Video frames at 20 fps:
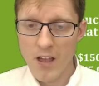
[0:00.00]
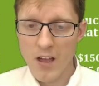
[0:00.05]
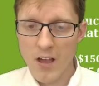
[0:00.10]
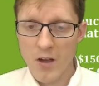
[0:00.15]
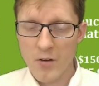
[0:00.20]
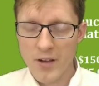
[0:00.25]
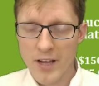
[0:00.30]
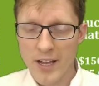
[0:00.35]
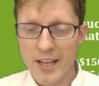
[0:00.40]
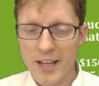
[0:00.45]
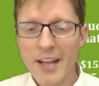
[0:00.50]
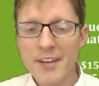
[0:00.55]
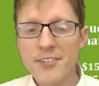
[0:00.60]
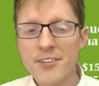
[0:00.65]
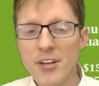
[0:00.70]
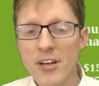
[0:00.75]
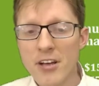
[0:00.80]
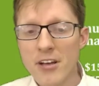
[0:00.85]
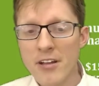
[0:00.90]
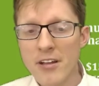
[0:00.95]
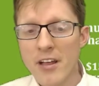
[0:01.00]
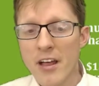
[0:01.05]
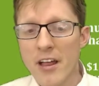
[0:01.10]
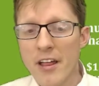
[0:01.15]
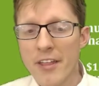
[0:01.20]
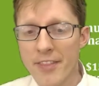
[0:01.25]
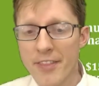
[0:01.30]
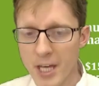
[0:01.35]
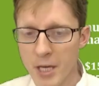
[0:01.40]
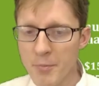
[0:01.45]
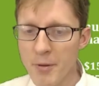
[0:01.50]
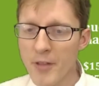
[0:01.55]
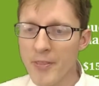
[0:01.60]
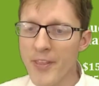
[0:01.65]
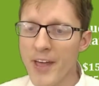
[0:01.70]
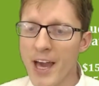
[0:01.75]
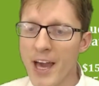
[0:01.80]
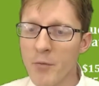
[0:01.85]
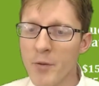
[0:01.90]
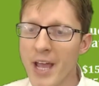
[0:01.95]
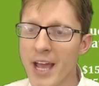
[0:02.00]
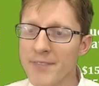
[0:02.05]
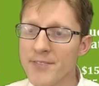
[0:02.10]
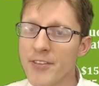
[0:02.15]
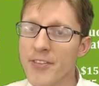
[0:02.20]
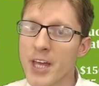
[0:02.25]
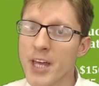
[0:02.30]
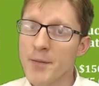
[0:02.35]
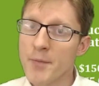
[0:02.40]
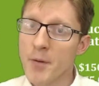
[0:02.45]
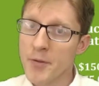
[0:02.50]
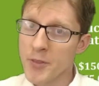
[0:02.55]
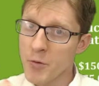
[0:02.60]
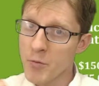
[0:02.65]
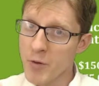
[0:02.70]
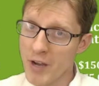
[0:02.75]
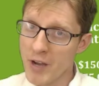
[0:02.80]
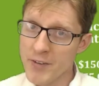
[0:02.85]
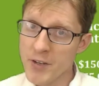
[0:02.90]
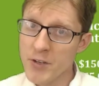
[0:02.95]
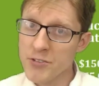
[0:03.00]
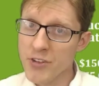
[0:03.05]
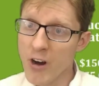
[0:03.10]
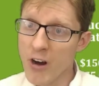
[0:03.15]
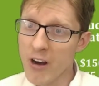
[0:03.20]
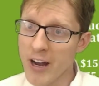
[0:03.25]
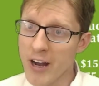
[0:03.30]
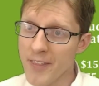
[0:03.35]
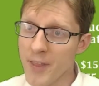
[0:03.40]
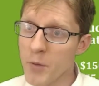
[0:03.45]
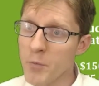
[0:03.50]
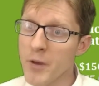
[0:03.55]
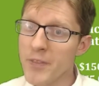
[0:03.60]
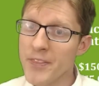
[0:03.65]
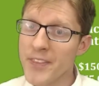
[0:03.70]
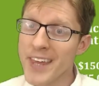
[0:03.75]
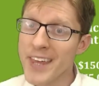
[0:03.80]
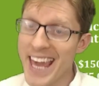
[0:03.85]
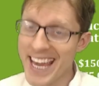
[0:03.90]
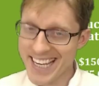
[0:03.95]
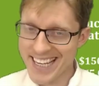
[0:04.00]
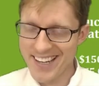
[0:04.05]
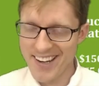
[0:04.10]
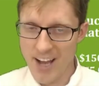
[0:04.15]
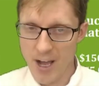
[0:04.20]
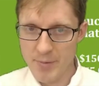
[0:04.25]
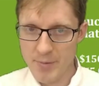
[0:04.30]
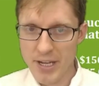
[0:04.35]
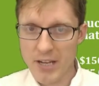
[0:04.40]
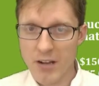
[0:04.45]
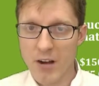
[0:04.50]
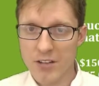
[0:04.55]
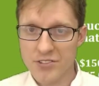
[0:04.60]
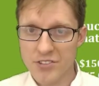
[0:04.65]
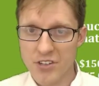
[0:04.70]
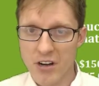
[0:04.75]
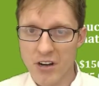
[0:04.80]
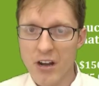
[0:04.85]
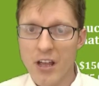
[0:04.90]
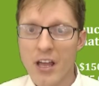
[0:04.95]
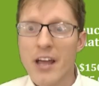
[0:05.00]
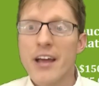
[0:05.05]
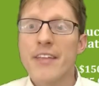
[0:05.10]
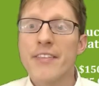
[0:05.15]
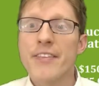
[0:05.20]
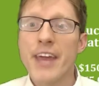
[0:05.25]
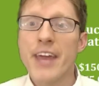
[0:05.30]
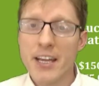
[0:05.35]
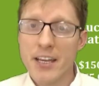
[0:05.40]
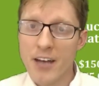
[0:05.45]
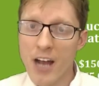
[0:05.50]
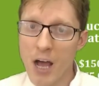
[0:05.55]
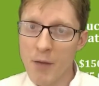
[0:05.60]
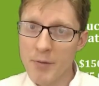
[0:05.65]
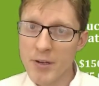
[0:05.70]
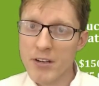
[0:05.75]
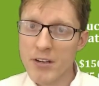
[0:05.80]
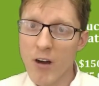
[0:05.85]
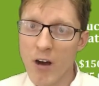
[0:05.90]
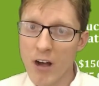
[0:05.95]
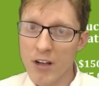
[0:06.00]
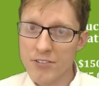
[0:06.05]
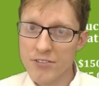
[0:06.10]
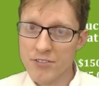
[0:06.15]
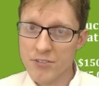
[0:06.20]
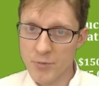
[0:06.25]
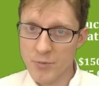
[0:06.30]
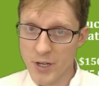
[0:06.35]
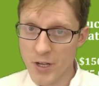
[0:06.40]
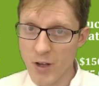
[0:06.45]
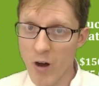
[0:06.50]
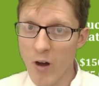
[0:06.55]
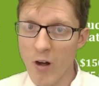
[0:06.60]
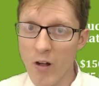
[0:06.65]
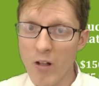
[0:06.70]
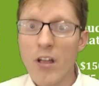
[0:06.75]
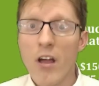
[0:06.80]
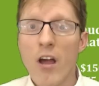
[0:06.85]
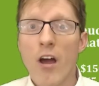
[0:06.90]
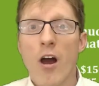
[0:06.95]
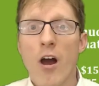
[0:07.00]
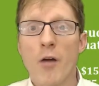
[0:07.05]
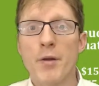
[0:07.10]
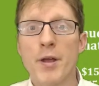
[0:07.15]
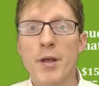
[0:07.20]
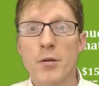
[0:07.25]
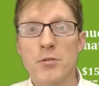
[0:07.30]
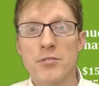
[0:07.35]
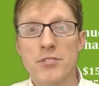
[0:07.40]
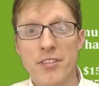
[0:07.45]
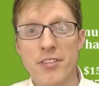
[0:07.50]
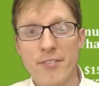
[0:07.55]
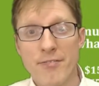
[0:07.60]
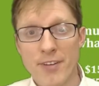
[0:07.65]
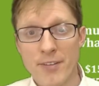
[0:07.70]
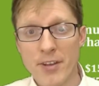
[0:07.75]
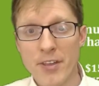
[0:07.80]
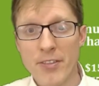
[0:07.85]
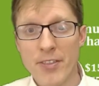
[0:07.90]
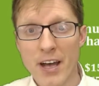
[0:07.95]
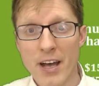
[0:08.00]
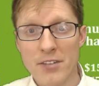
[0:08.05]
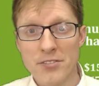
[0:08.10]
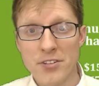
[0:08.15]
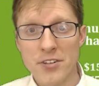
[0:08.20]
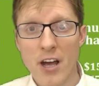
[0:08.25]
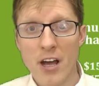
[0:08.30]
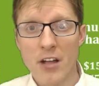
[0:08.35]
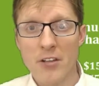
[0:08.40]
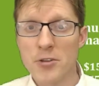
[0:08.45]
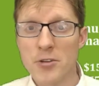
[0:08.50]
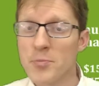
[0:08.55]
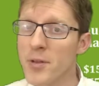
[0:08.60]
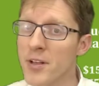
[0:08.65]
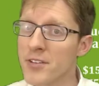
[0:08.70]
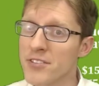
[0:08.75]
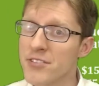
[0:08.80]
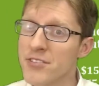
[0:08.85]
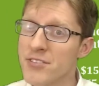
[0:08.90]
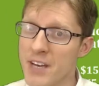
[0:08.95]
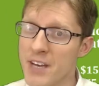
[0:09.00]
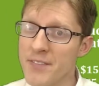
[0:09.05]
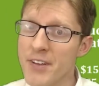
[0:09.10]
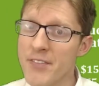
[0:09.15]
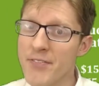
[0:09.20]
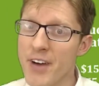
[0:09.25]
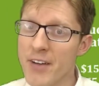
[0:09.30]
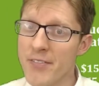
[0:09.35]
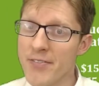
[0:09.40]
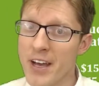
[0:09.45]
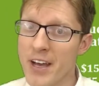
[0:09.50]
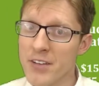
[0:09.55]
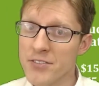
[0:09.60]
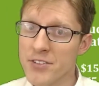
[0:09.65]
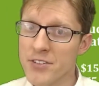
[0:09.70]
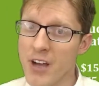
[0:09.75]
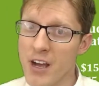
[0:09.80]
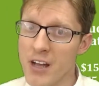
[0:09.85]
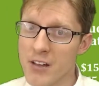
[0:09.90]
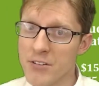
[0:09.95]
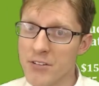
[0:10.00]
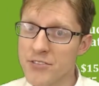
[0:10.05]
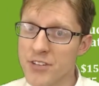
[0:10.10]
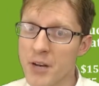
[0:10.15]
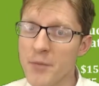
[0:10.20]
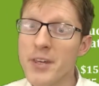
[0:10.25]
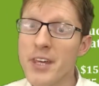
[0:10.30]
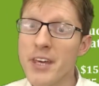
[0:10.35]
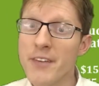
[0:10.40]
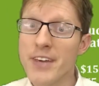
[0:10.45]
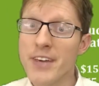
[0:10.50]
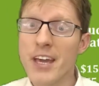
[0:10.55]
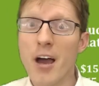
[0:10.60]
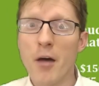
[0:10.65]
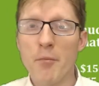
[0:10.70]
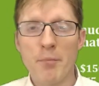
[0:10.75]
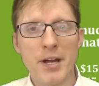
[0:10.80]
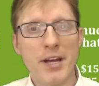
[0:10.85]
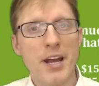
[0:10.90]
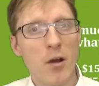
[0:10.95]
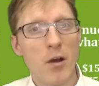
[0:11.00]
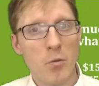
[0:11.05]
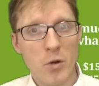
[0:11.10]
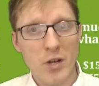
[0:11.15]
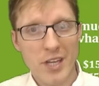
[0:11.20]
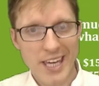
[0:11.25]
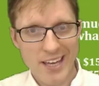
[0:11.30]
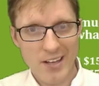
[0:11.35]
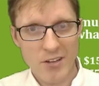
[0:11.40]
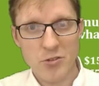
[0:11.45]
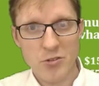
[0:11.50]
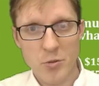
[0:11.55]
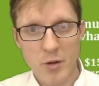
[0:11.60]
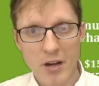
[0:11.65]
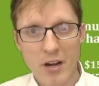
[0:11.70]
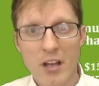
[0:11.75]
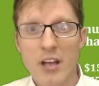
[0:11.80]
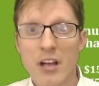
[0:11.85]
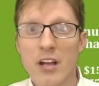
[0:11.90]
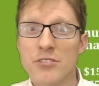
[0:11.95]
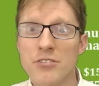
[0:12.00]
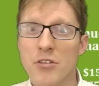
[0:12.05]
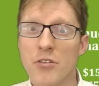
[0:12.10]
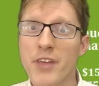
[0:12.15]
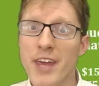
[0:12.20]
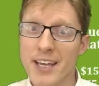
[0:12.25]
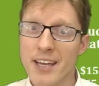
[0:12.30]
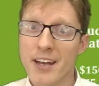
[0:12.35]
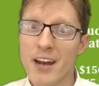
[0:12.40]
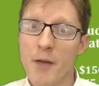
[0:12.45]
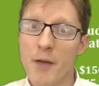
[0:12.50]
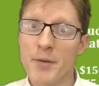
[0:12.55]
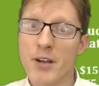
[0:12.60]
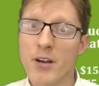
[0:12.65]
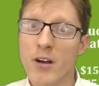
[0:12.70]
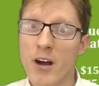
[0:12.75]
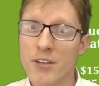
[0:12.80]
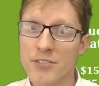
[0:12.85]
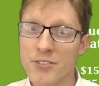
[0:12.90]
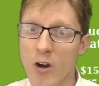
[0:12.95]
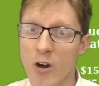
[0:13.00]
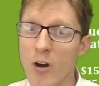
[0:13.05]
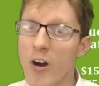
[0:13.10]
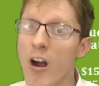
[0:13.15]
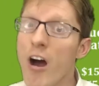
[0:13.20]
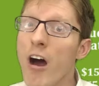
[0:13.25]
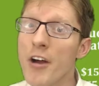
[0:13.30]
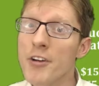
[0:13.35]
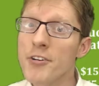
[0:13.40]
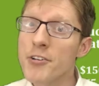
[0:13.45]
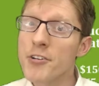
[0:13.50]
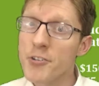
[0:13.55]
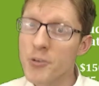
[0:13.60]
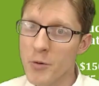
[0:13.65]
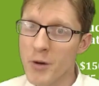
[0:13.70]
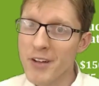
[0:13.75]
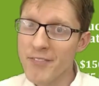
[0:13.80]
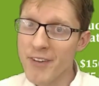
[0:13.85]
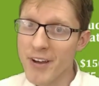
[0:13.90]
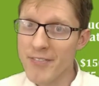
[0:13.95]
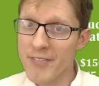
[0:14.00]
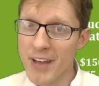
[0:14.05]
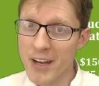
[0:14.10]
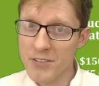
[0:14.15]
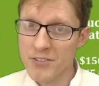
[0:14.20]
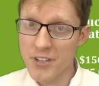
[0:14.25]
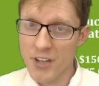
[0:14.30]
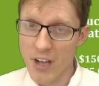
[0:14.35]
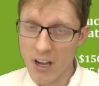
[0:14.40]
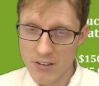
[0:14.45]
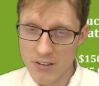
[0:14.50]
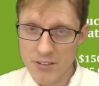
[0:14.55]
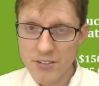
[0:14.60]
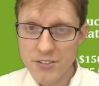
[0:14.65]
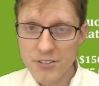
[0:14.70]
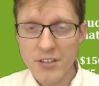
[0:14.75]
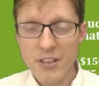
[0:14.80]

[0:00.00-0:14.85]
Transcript: Okay, and to think about that, we have to think about what the revenues are and then what the economic costs are. The economic costs, recall, are equal to the $50,000 plus the $75,000 that I'm giving up by not working elsewhere. So the economic costs are $125,000.